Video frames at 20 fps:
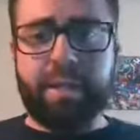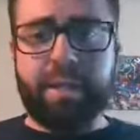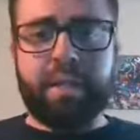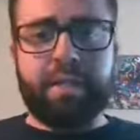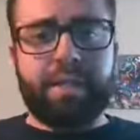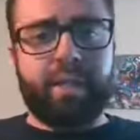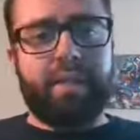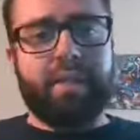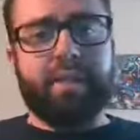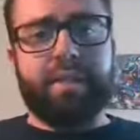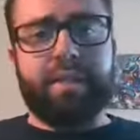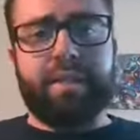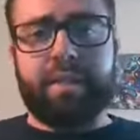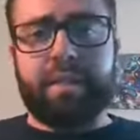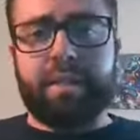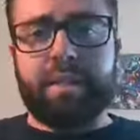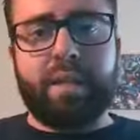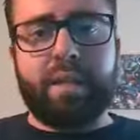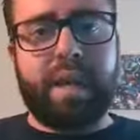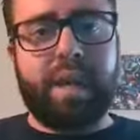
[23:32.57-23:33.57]
They're going to
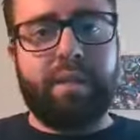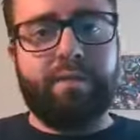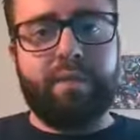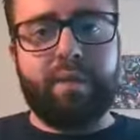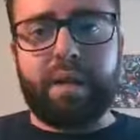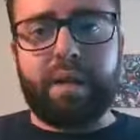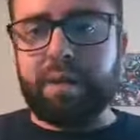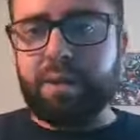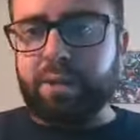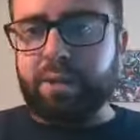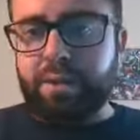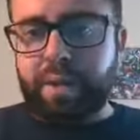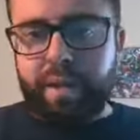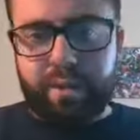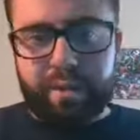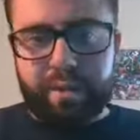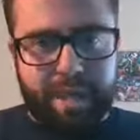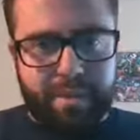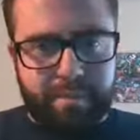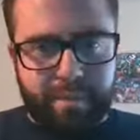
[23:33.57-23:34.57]
need have a lot of new
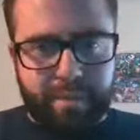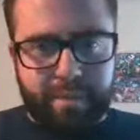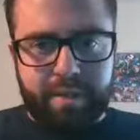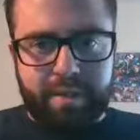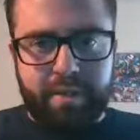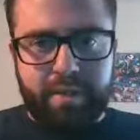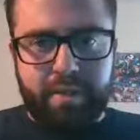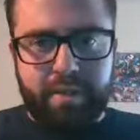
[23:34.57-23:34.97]
entertainment